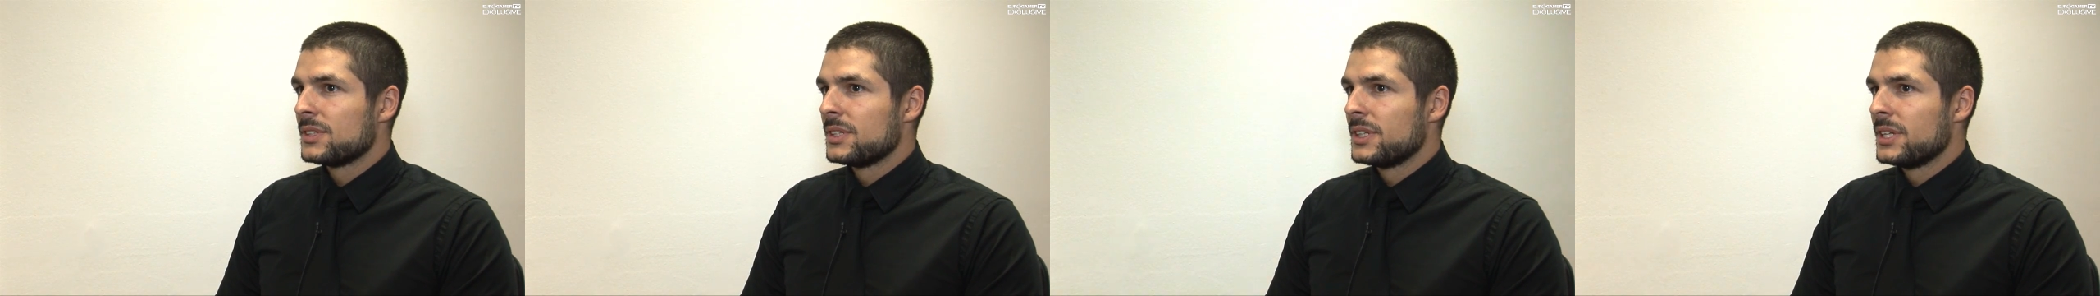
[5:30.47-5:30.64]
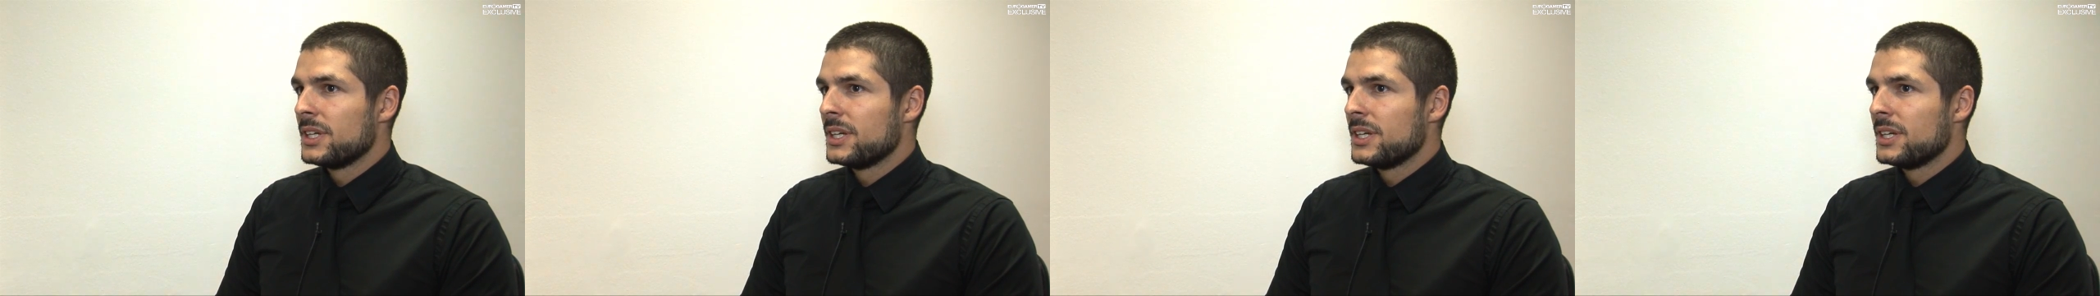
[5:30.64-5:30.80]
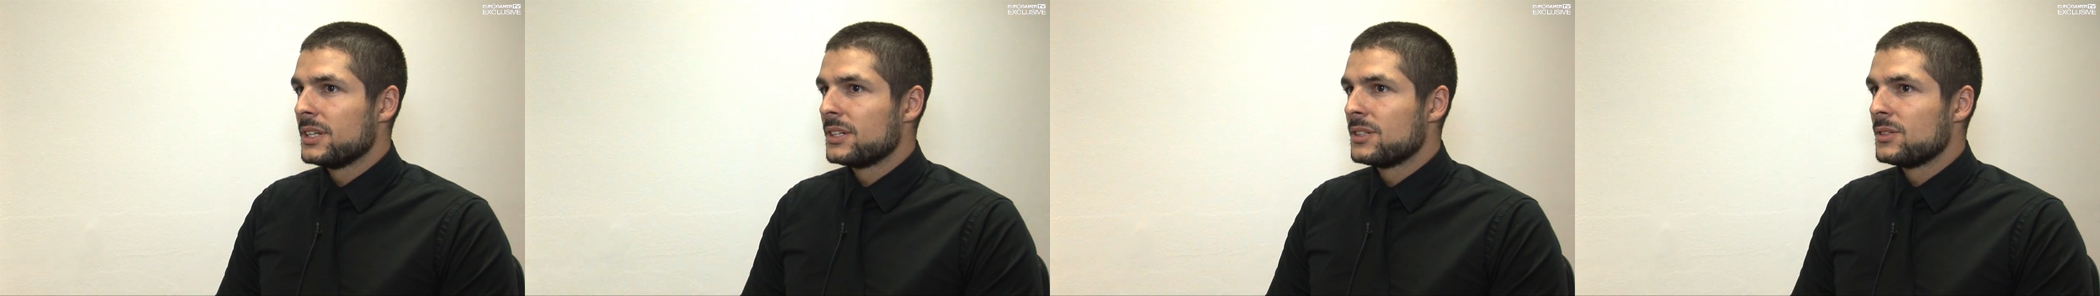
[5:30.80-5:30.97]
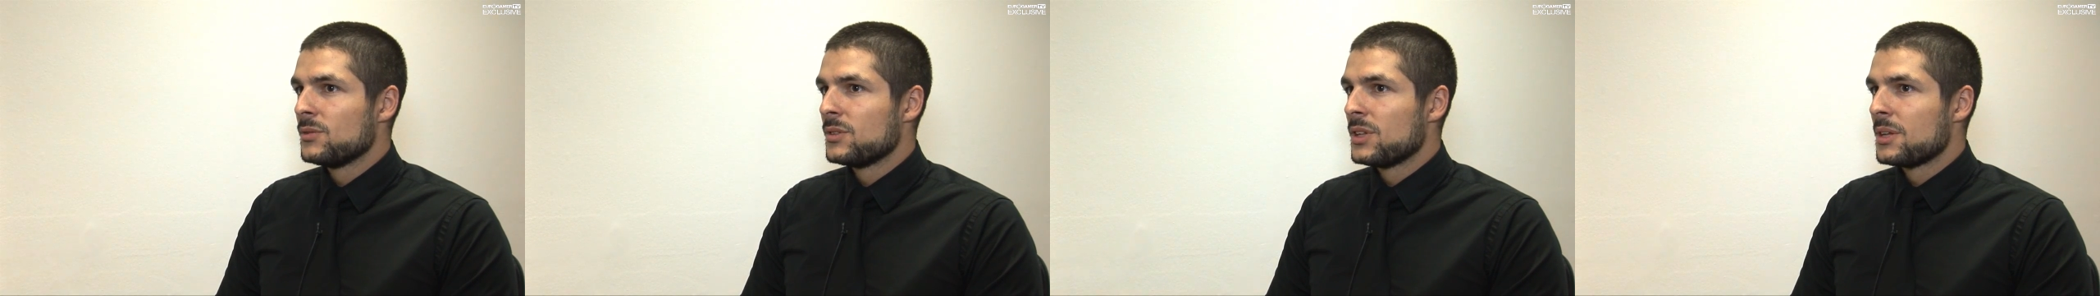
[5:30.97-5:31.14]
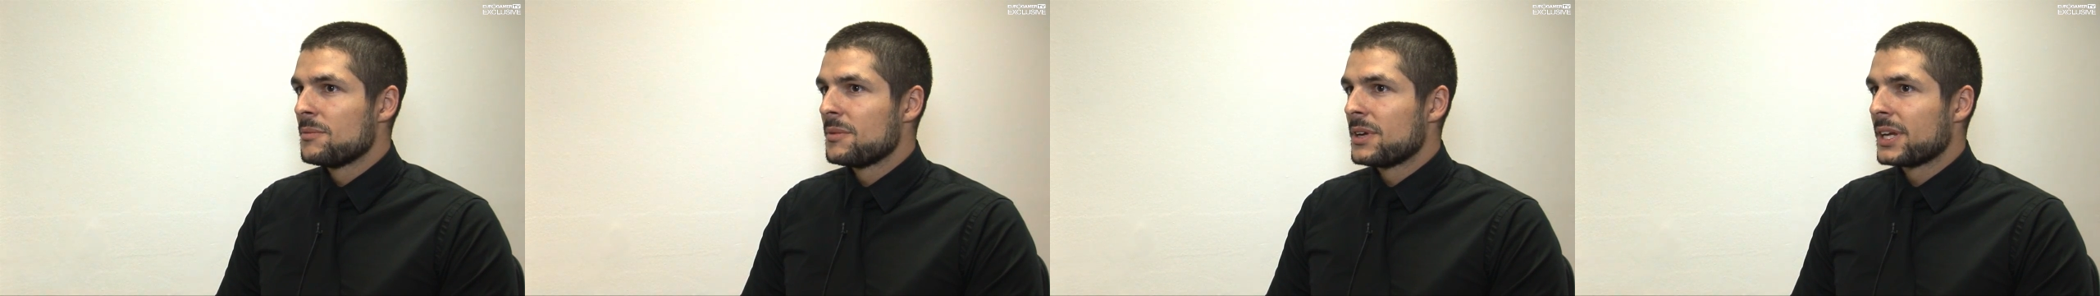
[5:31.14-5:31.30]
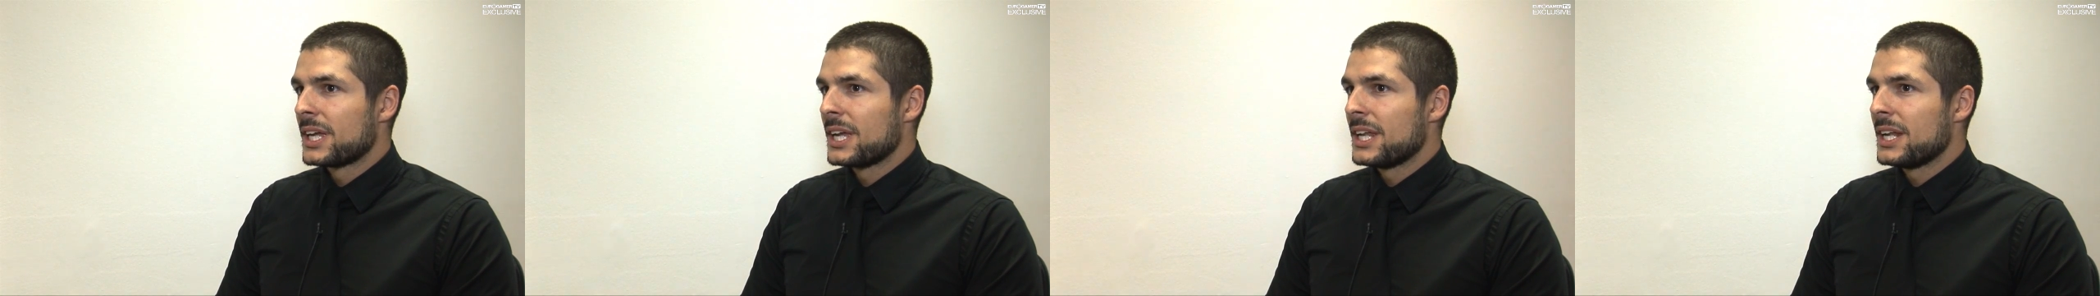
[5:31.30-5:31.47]

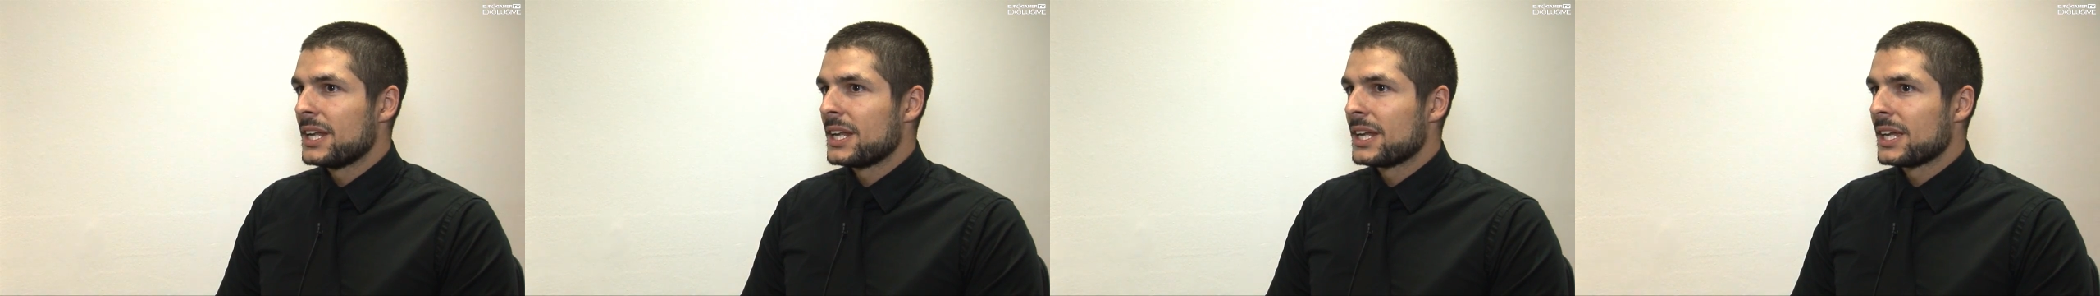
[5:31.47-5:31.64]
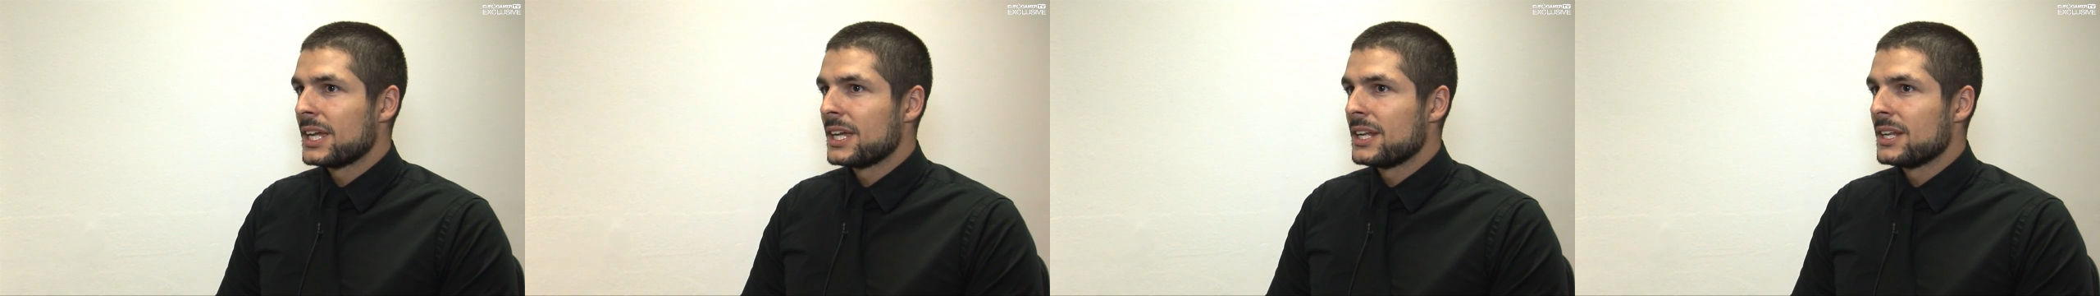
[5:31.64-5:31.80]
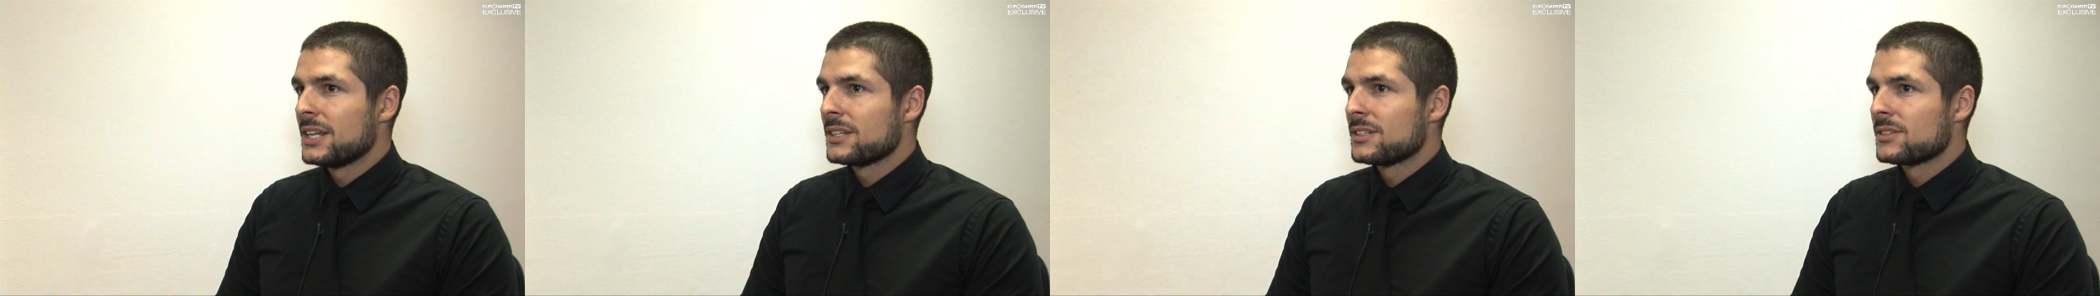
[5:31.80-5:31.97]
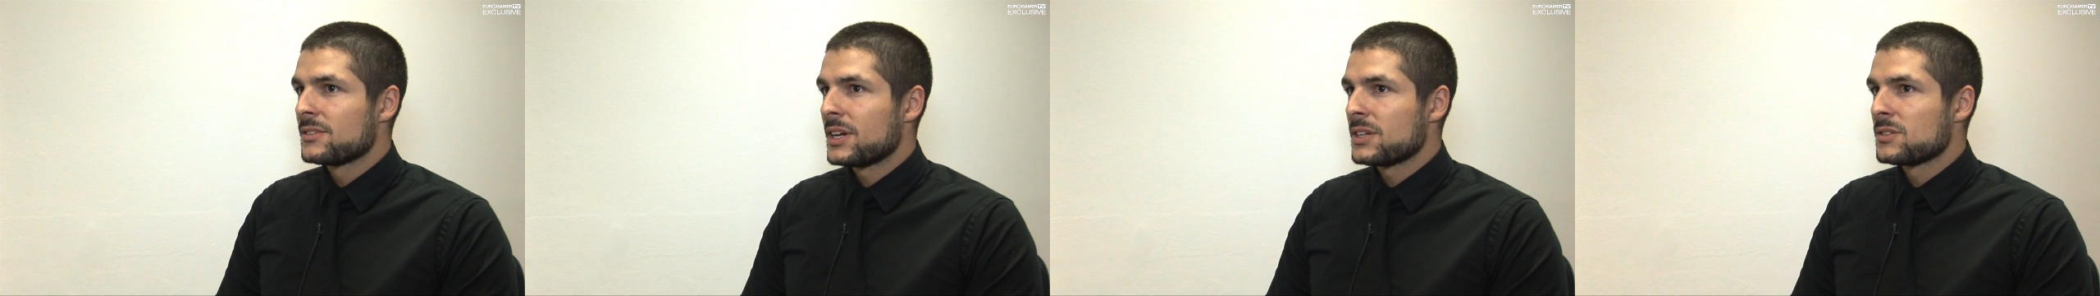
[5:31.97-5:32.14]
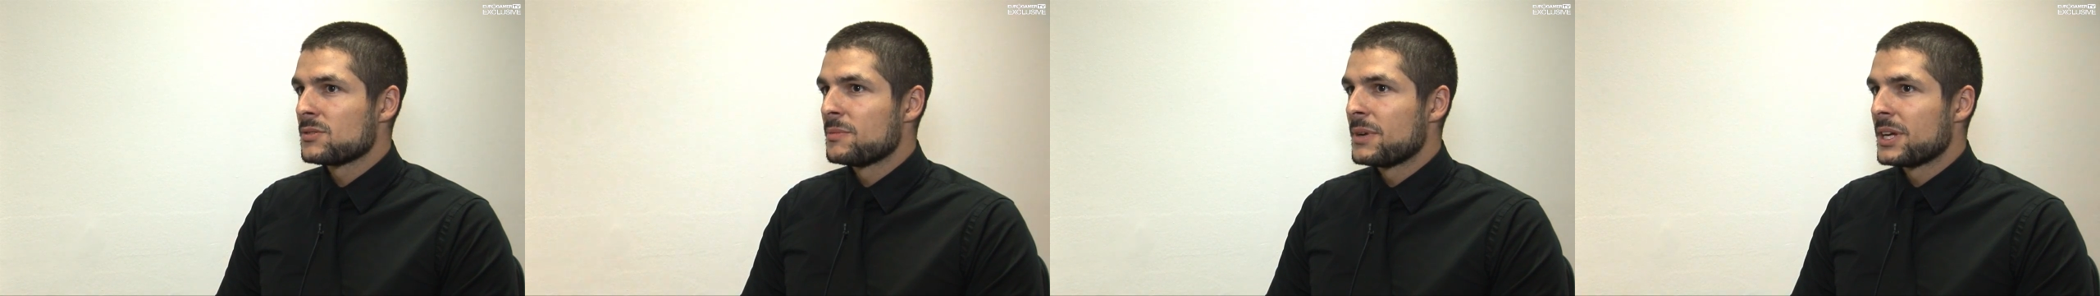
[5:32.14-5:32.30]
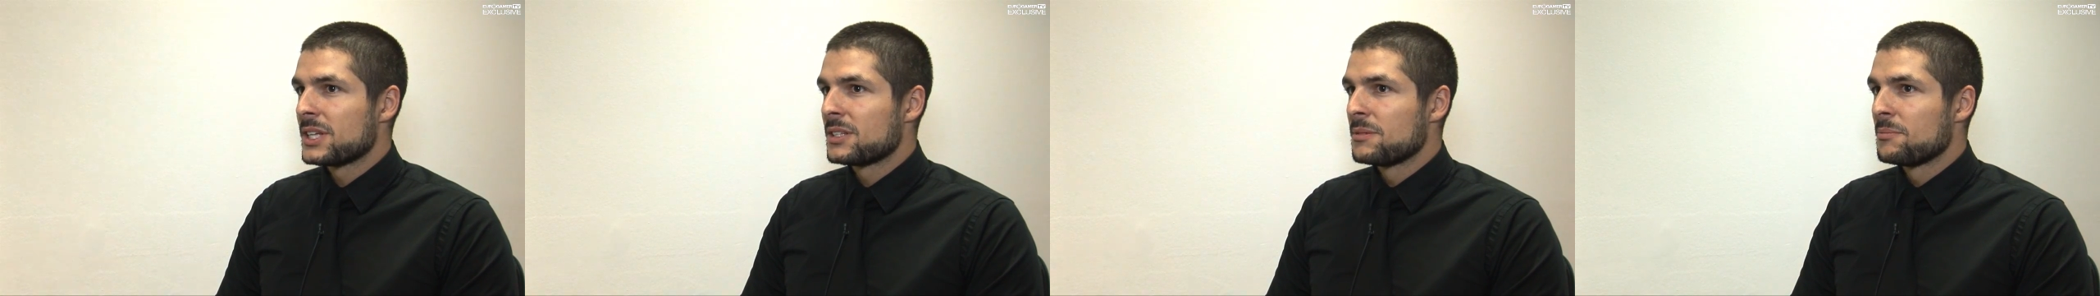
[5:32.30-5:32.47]
them again and again and try to
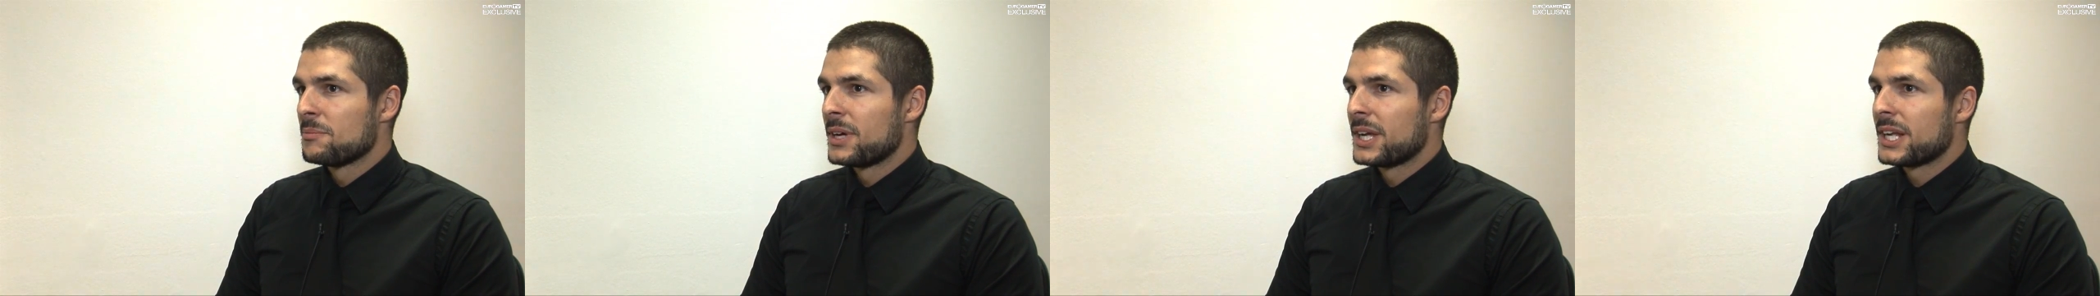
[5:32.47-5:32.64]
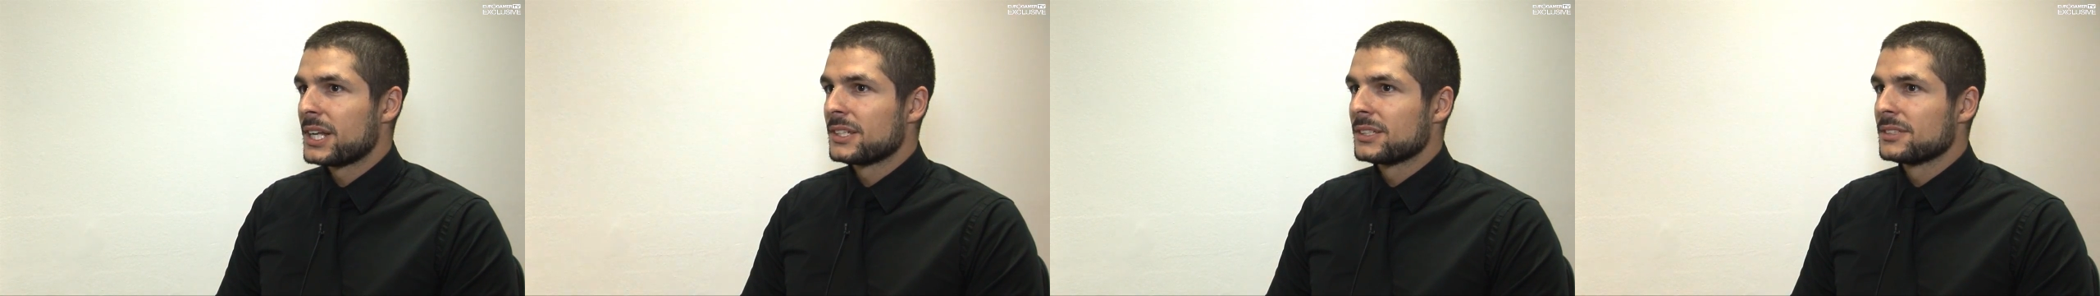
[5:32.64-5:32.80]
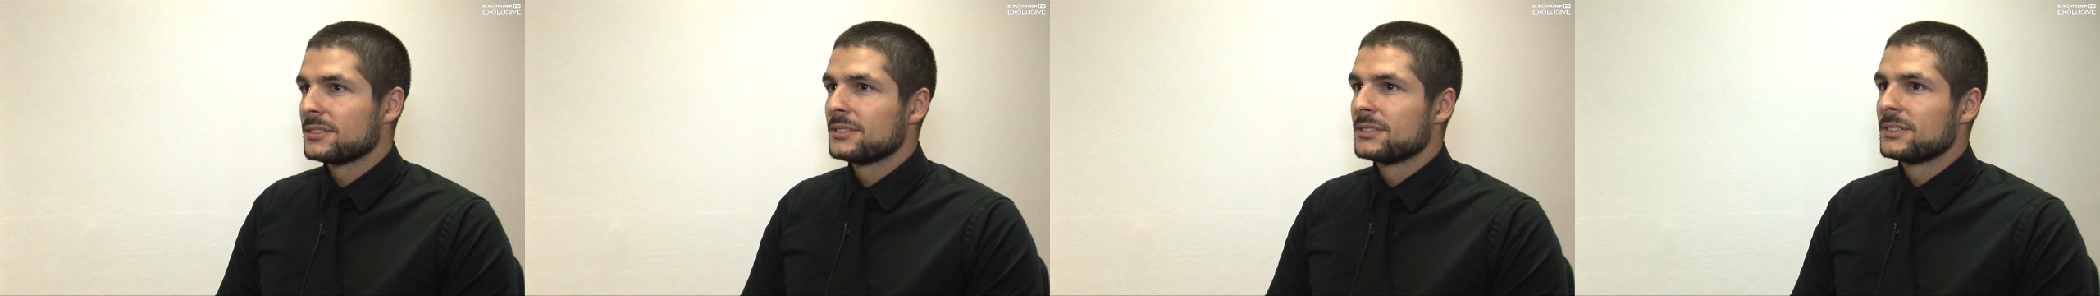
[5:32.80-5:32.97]
make them better.